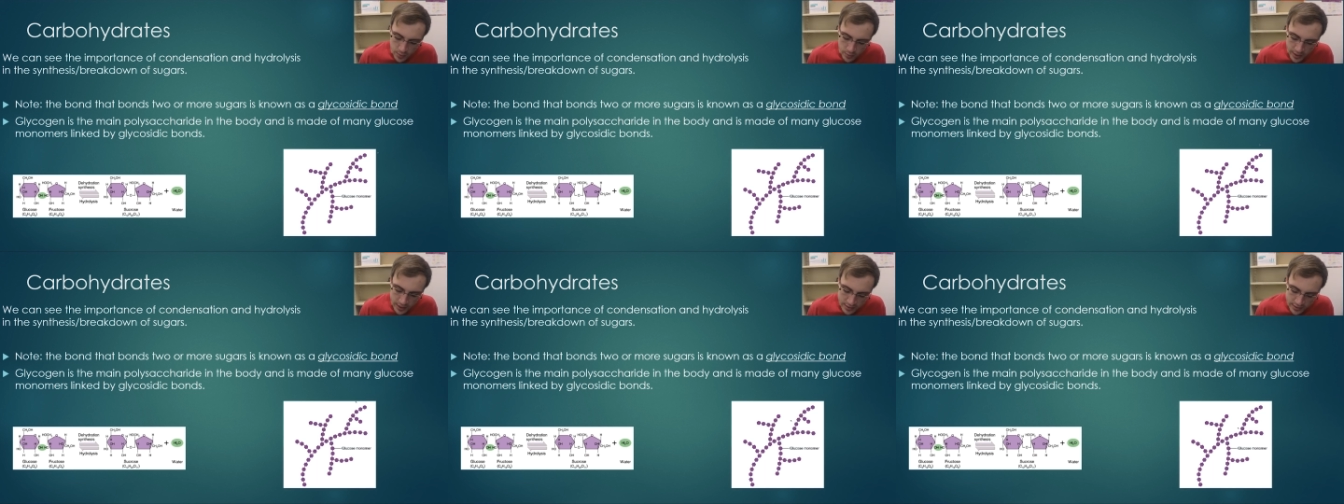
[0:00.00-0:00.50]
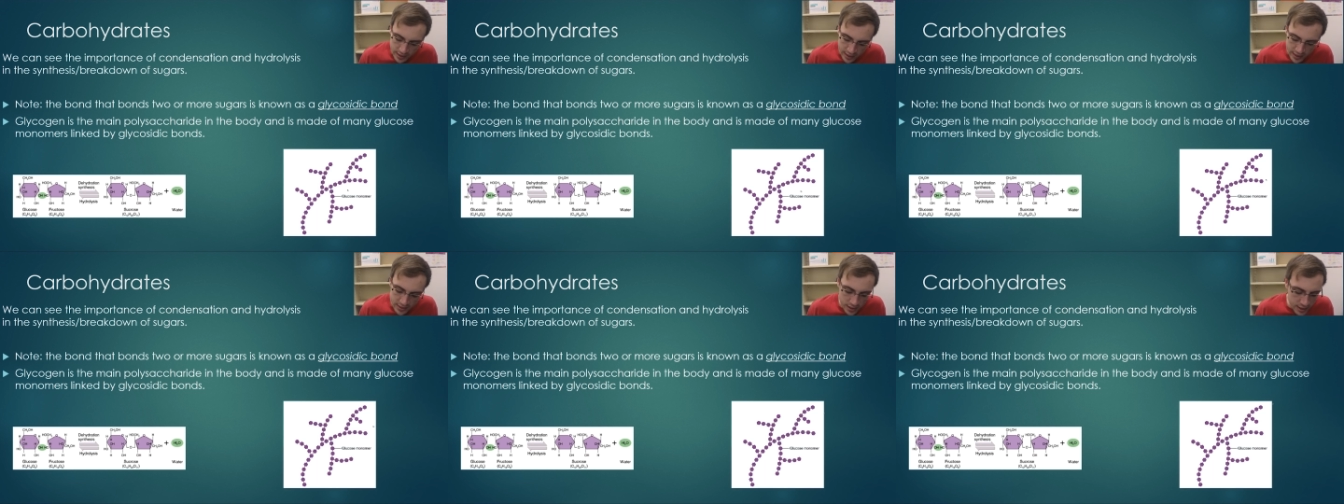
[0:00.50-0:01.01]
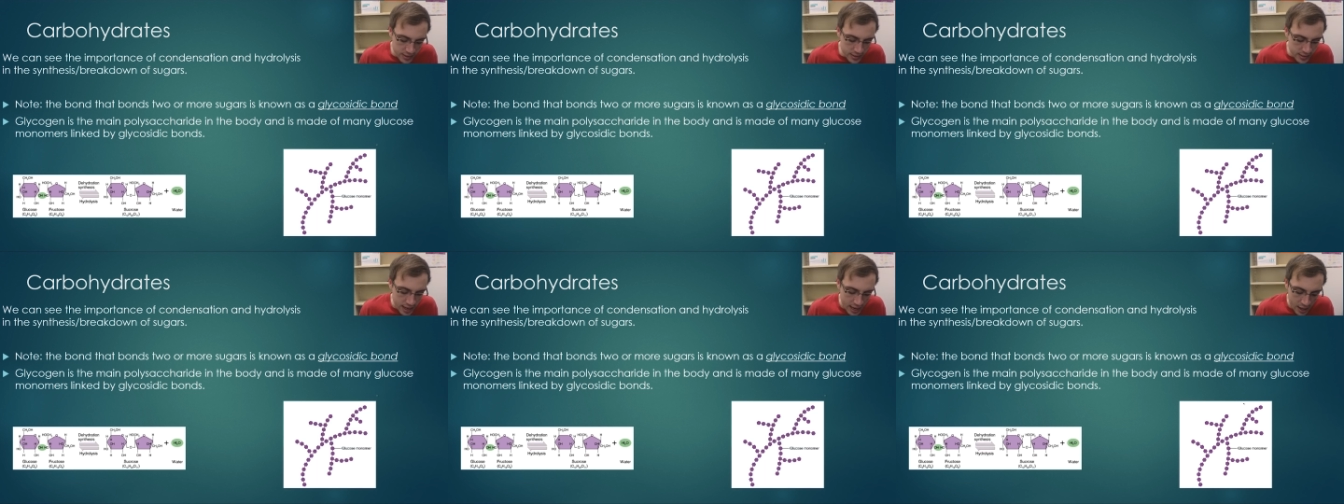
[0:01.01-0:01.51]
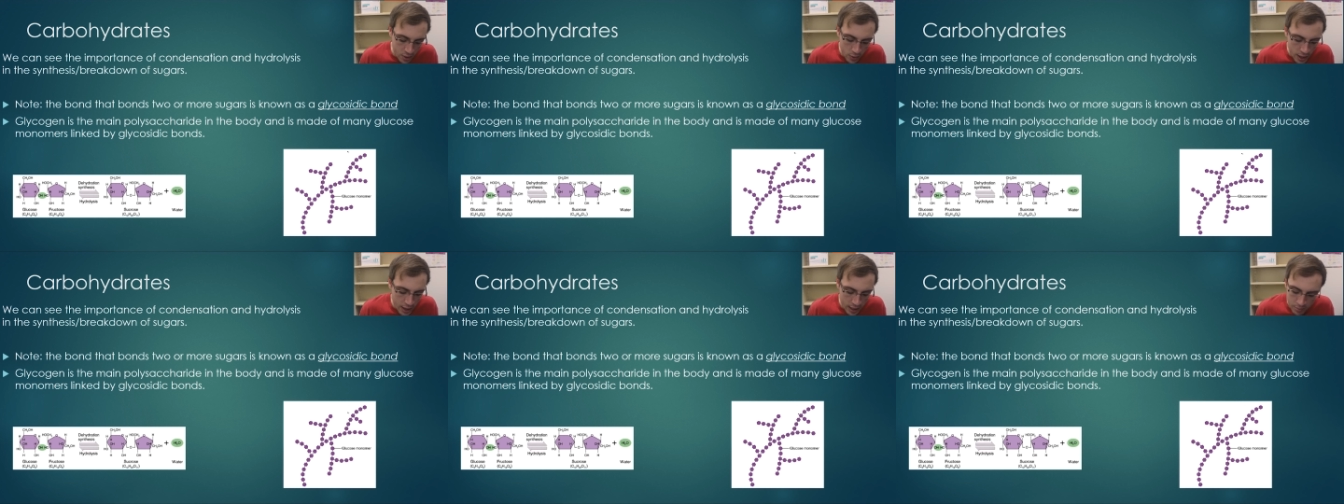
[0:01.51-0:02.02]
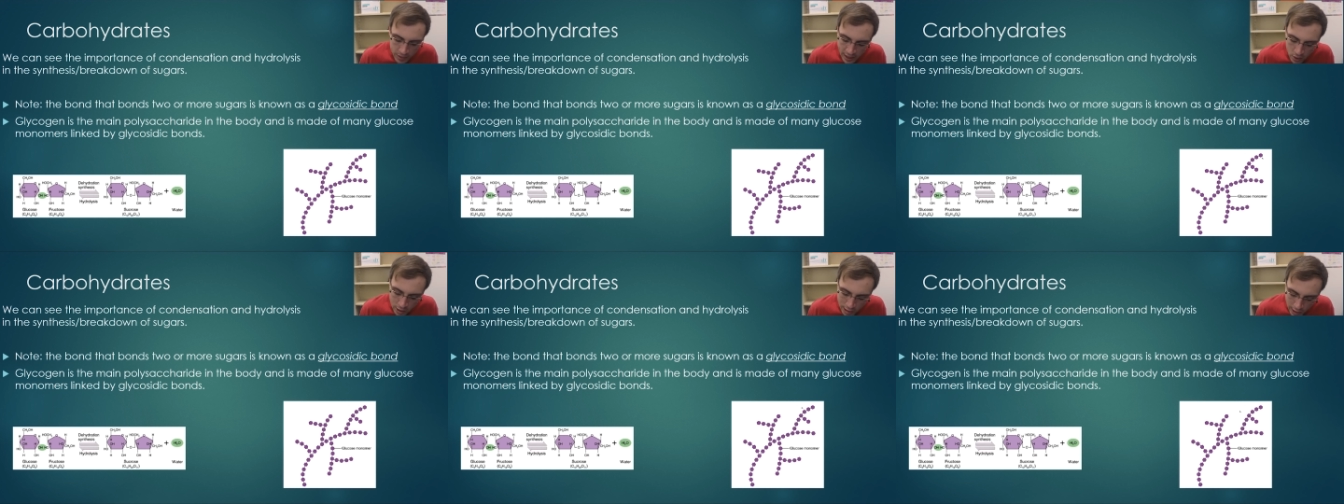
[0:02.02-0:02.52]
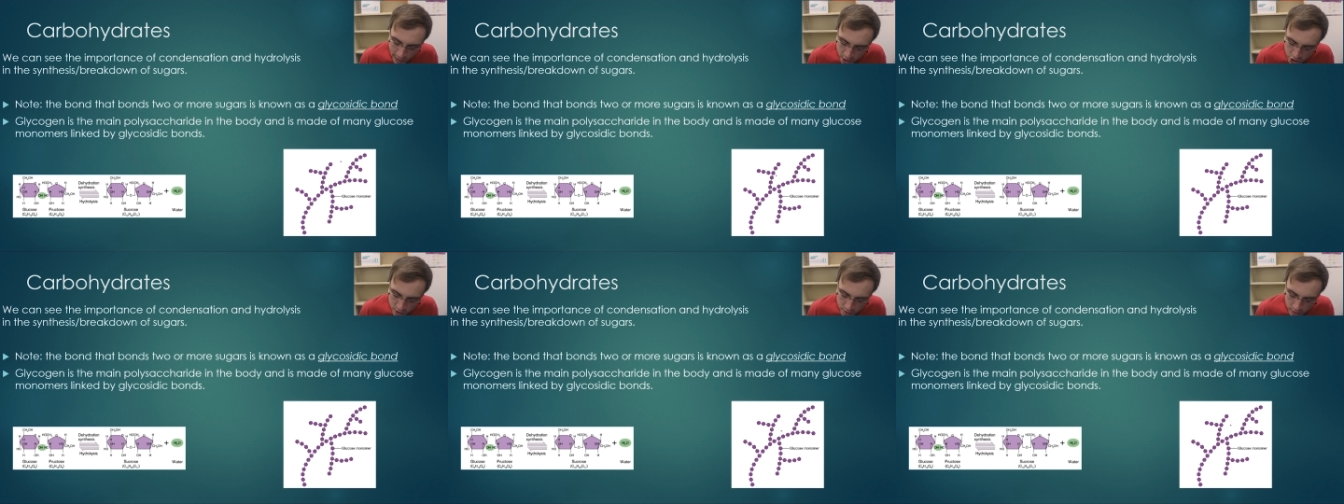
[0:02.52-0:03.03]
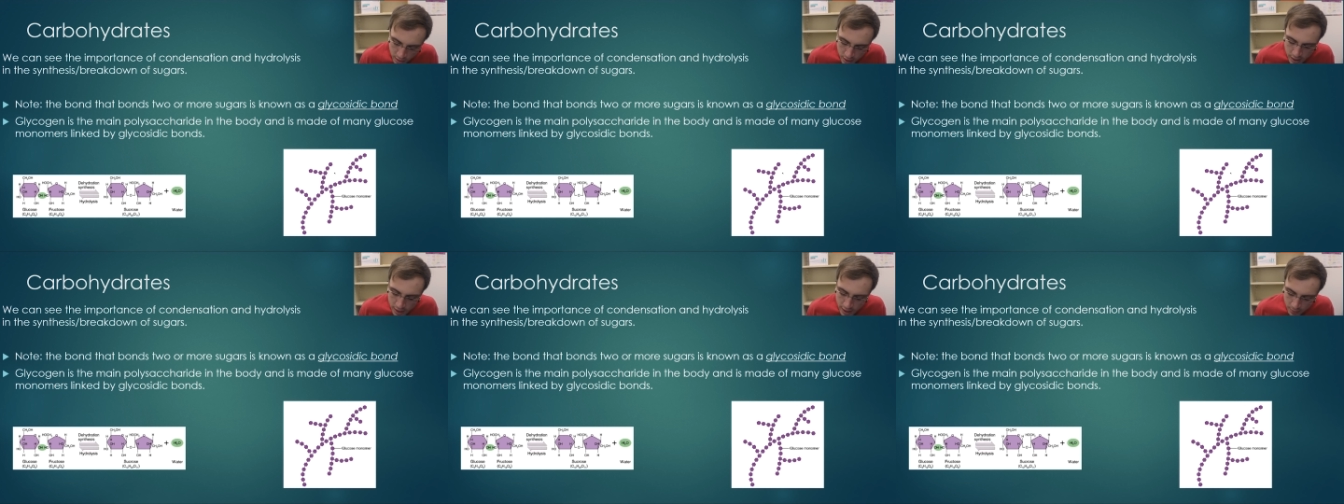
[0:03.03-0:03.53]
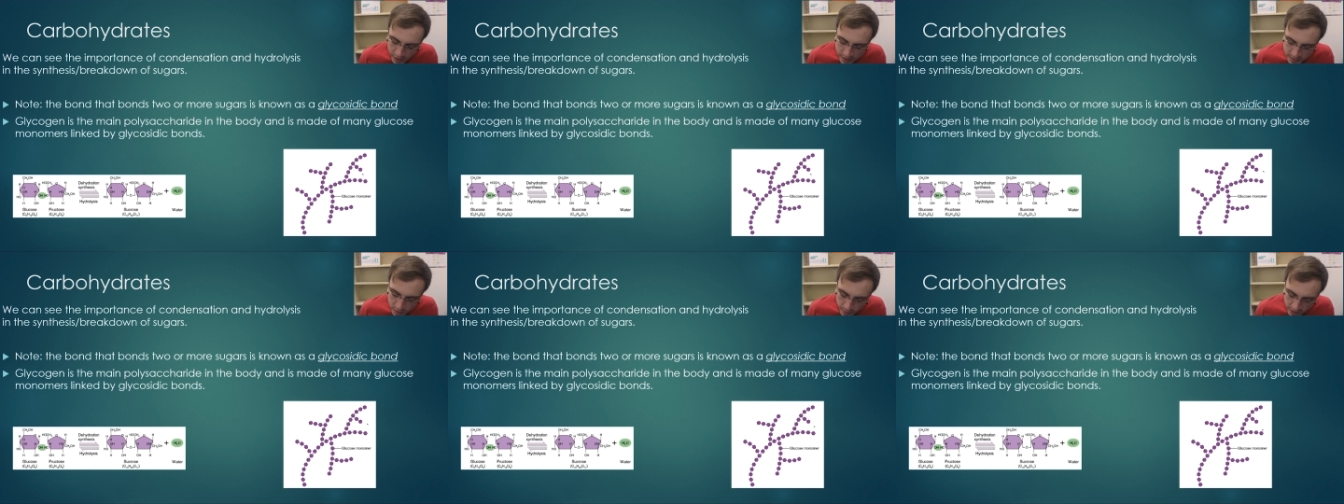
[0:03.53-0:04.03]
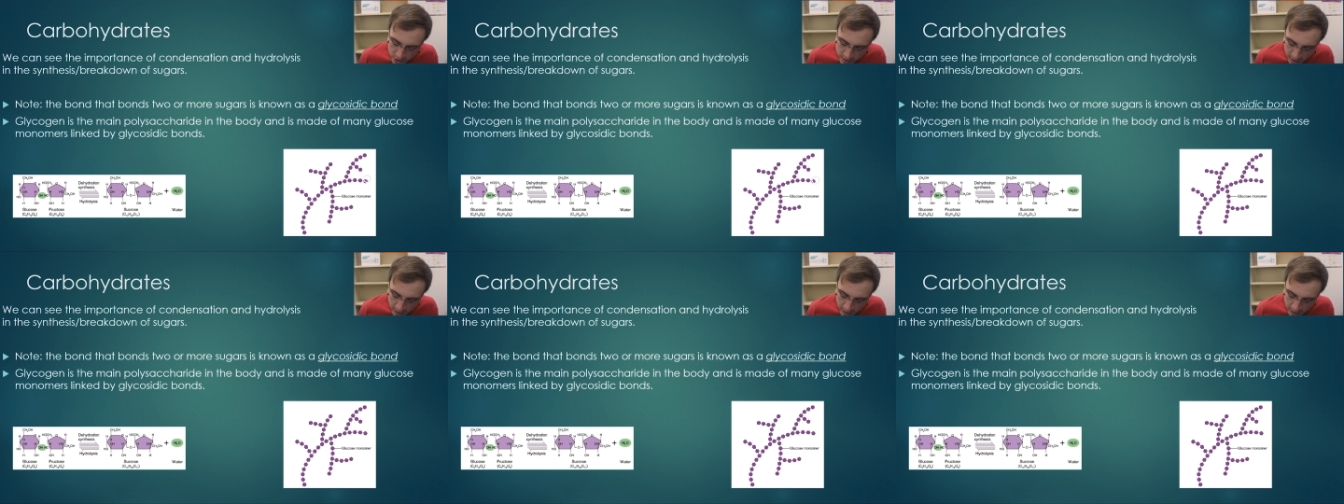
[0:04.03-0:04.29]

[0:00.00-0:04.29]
what we can see here. So this is our glycogen. And we can see we just